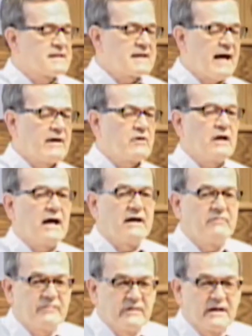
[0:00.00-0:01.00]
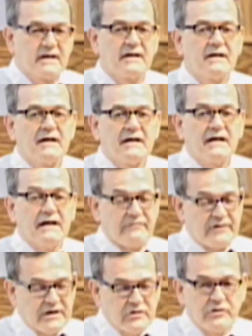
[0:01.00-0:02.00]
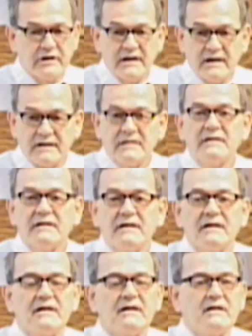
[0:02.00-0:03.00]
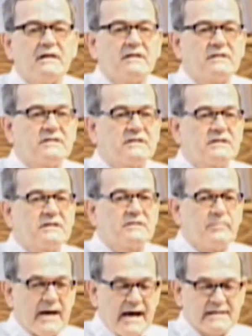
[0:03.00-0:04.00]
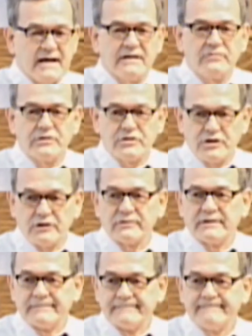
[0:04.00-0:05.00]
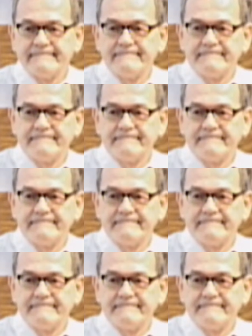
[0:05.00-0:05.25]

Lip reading: his entire life, if he could, to pass on to his children.